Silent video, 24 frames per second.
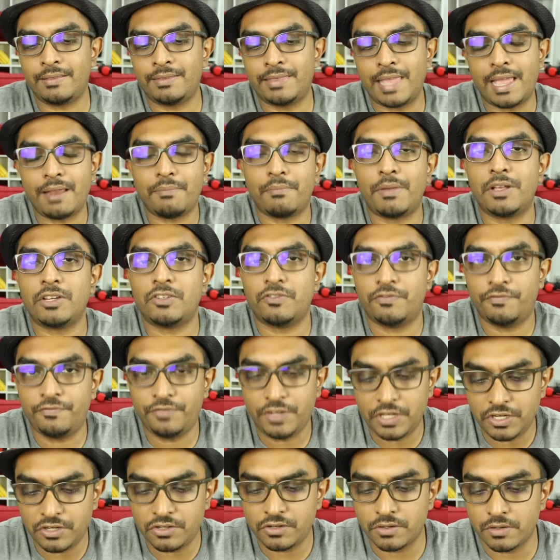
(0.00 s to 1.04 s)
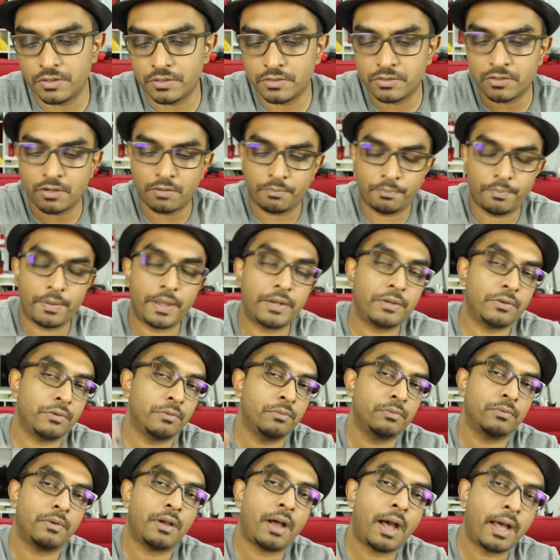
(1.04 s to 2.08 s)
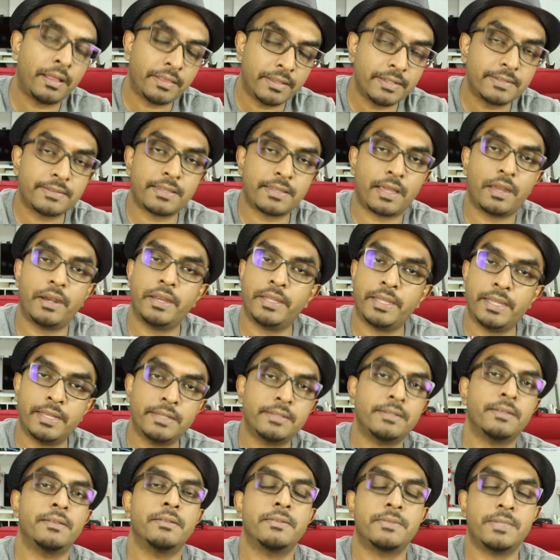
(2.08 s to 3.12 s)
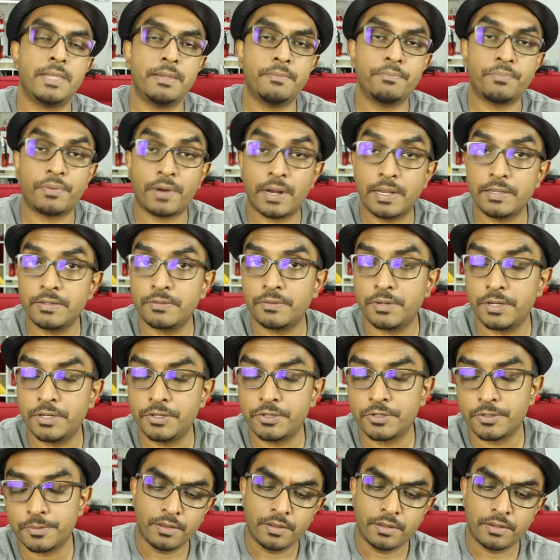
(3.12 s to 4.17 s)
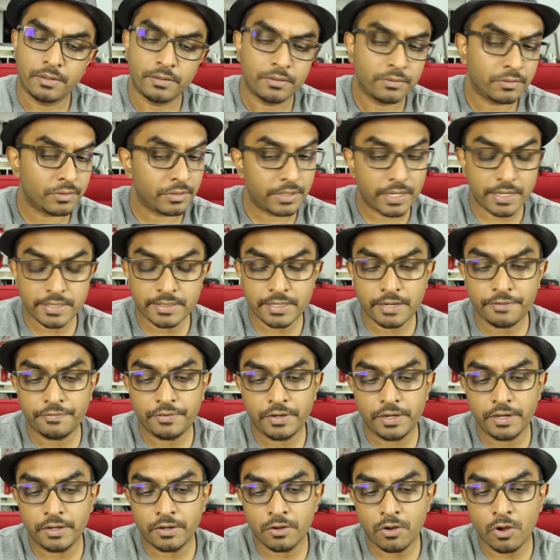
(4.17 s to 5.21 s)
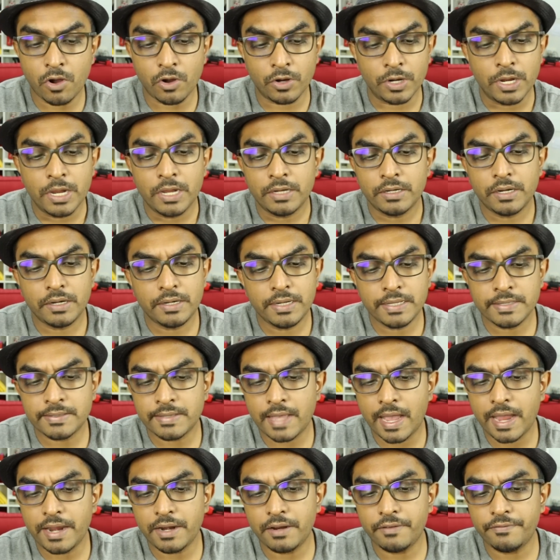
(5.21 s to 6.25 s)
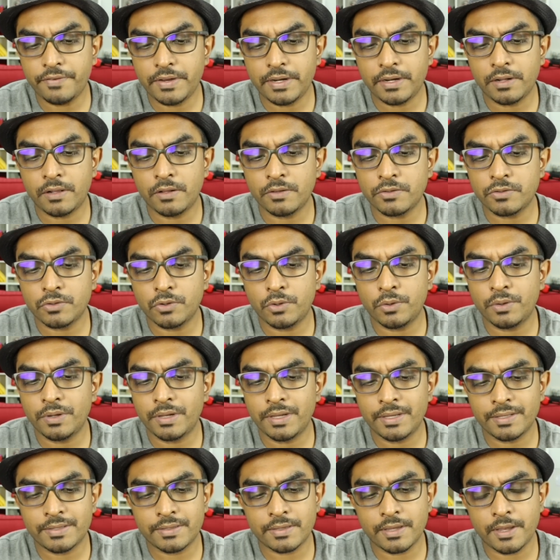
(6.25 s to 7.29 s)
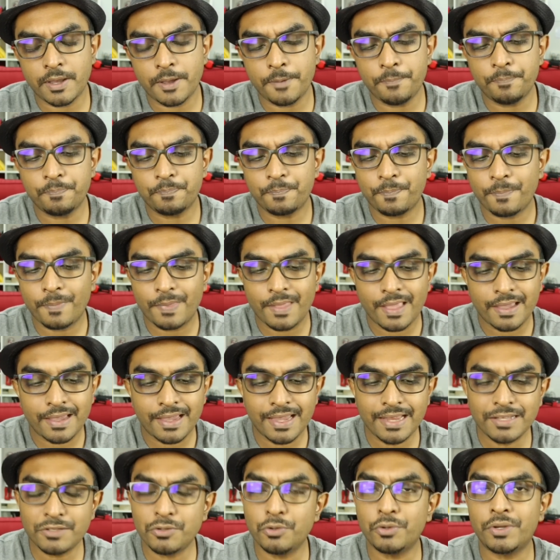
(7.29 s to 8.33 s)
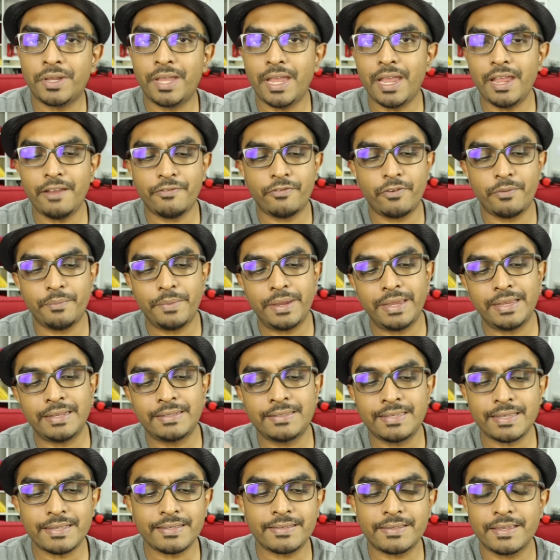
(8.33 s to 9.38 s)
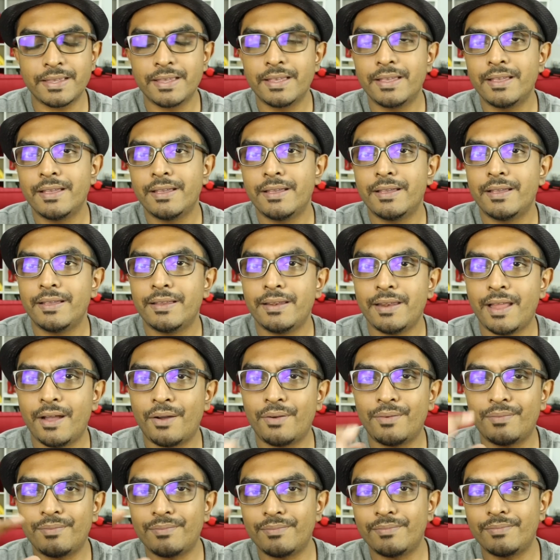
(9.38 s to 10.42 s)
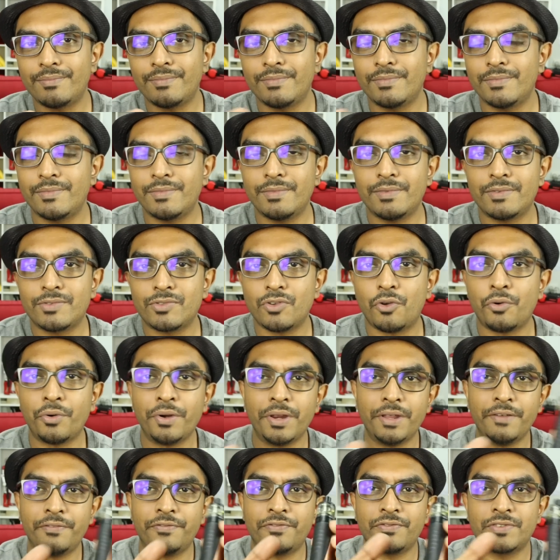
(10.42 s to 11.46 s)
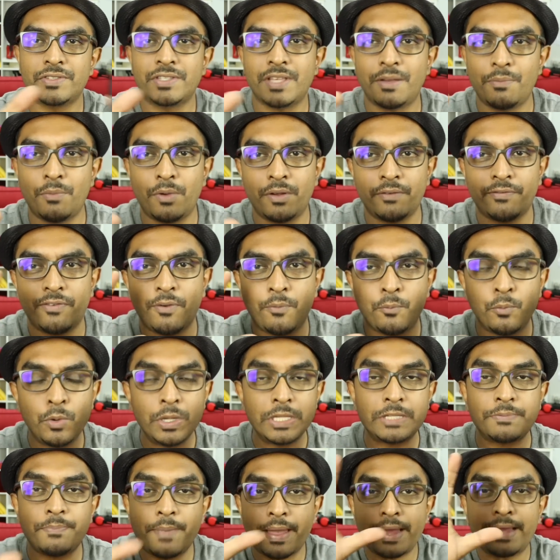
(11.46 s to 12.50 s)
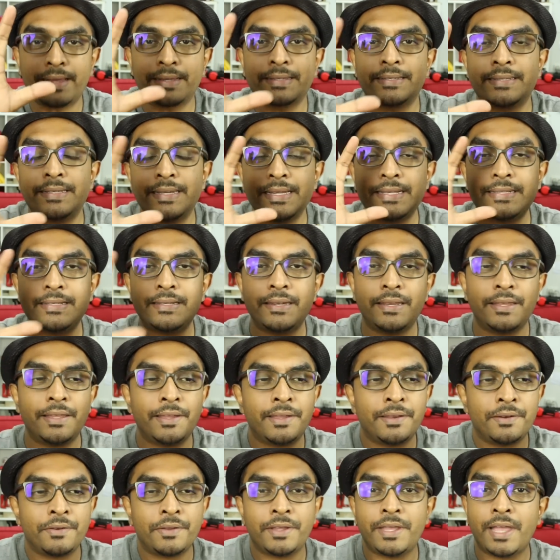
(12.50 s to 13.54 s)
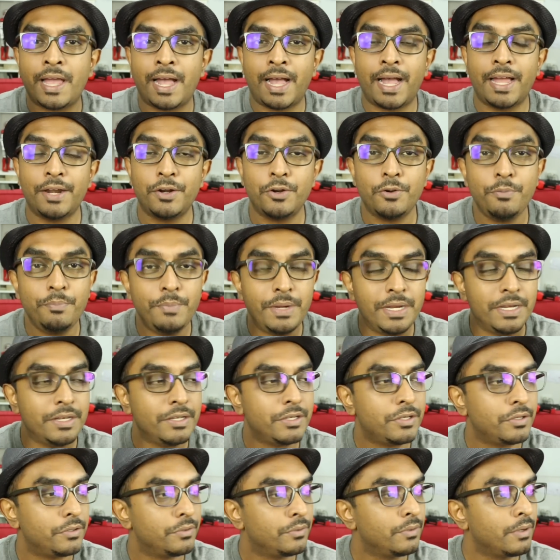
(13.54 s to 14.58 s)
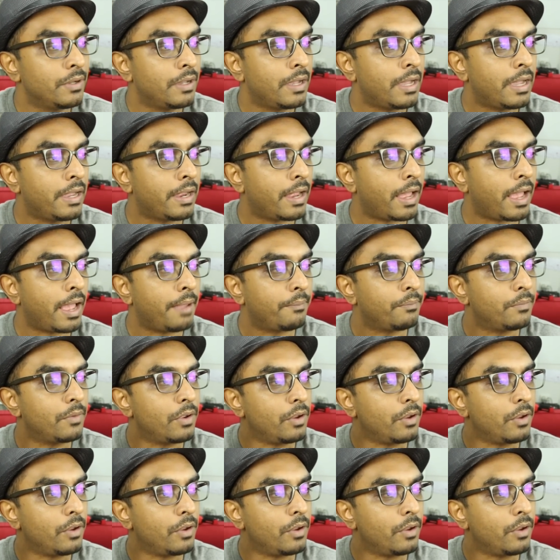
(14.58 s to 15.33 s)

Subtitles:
that much features compared to other starter kits in the same price range. So that's definitely a con. The design of it also is it's okay for me. It's just, now, sorry if someone from Wismec is listening in. Okay, I don't mean to. I'm